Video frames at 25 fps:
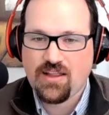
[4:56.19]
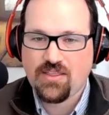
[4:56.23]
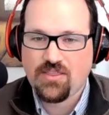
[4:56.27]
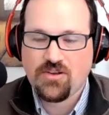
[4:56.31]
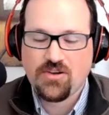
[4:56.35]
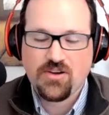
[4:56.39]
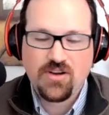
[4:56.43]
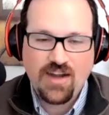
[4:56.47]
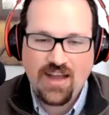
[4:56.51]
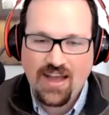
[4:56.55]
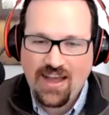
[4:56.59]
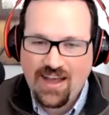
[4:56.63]

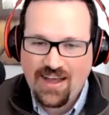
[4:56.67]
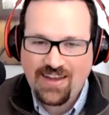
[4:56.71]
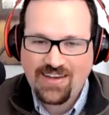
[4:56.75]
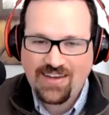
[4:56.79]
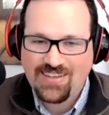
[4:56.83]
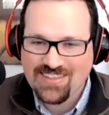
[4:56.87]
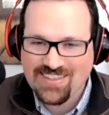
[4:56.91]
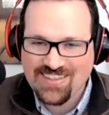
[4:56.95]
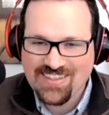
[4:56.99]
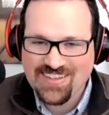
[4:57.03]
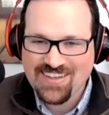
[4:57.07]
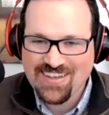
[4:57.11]

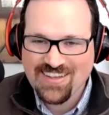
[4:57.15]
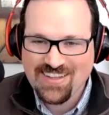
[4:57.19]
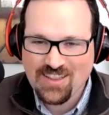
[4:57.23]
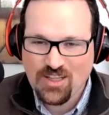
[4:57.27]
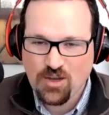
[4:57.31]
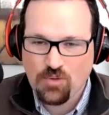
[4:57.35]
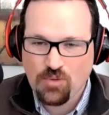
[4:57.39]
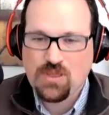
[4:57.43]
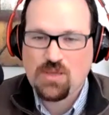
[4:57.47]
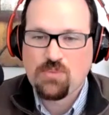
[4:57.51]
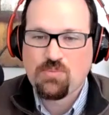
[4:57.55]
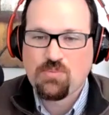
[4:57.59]

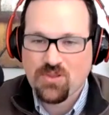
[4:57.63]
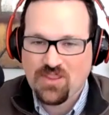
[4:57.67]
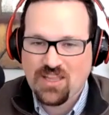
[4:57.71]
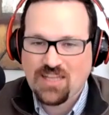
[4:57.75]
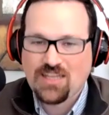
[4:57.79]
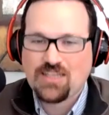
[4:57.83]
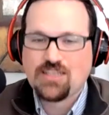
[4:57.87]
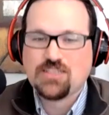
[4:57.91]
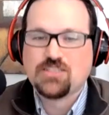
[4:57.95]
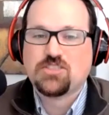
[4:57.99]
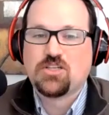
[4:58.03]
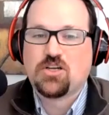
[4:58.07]
they're people
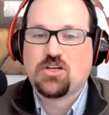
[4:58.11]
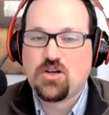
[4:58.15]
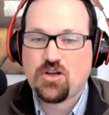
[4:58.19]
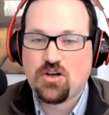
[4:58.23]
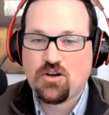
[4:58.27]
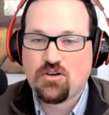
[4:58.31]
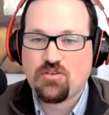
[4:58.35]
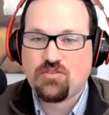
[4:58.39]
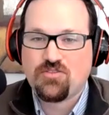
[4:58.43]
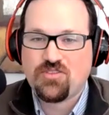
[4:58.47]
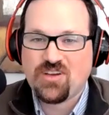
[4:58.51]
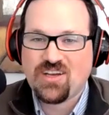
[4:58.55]
that
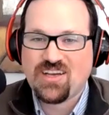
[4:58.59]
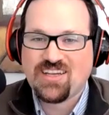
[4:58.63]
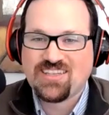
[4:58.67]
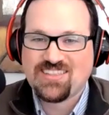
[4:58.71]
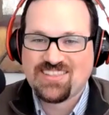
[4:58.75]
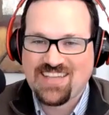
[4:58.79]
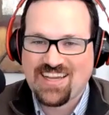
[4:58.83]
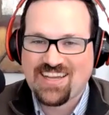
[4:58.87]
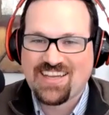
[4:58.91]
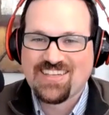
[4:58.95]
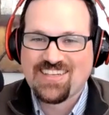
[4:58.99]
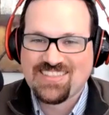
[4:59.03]
deserve a
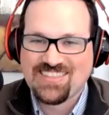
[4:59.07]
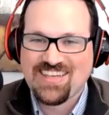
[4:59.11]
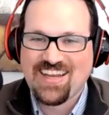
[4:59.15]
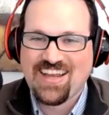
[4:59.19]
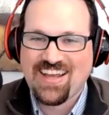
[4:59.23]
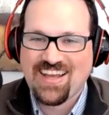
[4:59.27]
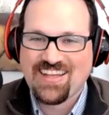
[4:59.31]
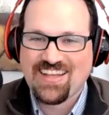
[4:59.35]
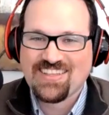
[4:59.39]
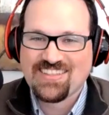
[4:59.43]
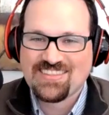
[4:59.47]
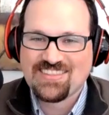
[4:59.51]
second
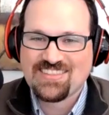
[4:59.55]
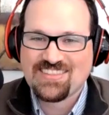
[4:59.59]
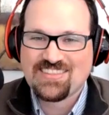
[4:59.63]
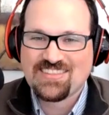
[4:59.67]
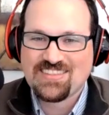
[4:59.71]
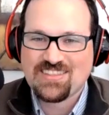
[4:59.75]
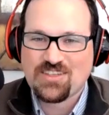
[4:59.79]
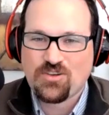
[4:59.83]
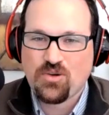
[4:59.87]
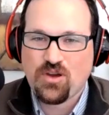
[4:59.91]
chance,